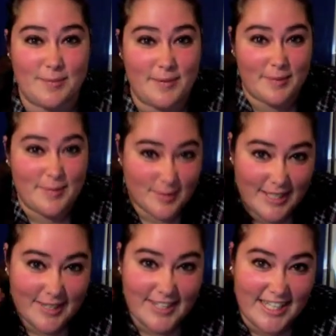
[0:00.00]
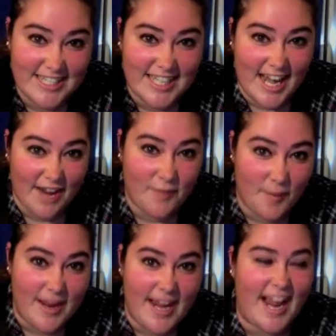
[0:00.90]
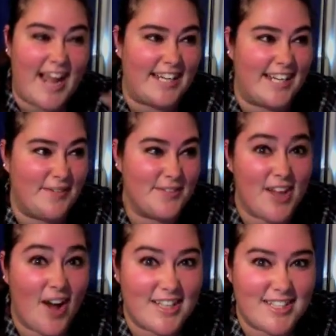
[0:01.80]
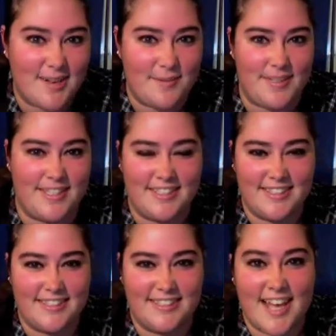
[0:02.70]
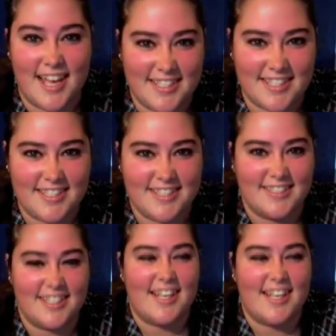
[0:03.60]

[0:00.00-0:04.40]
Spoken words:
but it was really, really exciting for me, and it was awesome, and yes.